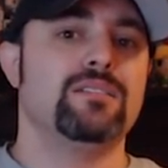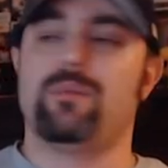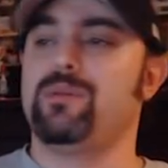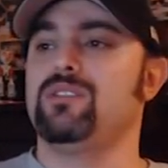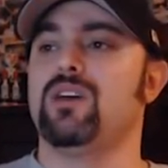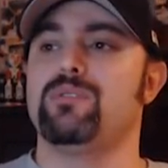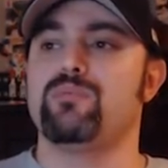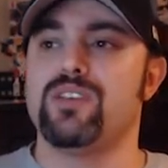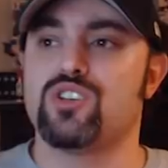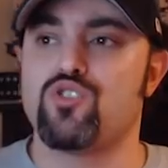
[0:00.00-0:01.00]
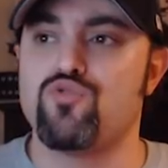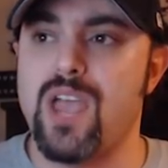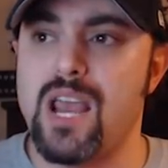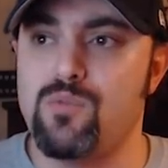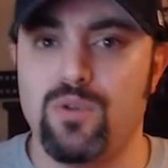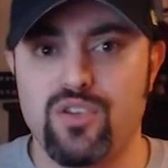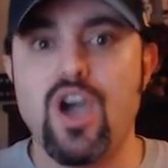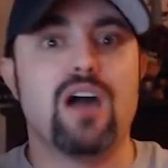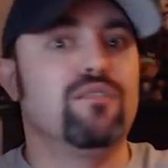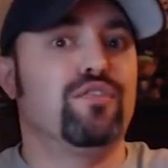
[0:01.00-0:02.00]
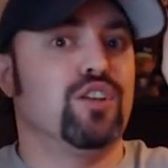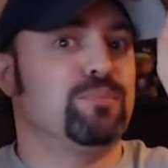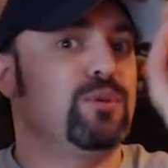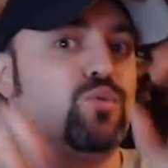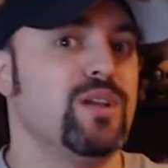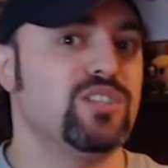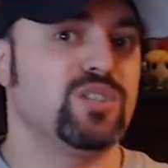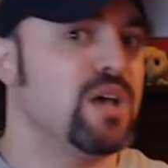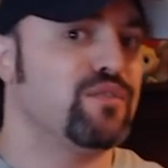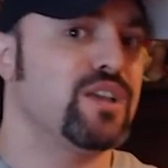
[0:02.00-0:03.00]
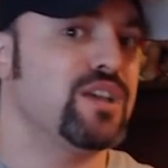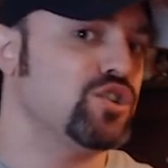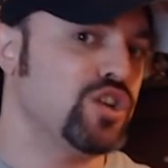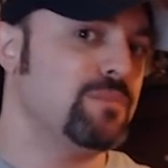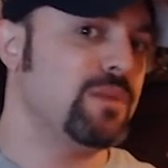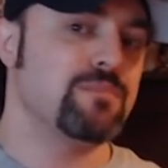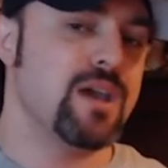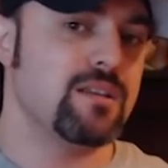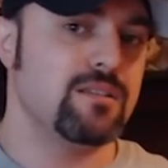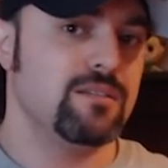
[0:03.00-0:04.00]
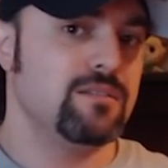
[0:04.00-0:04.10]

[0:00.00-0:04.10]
WWE is created with conflict between Stephanie and Shane McMahon.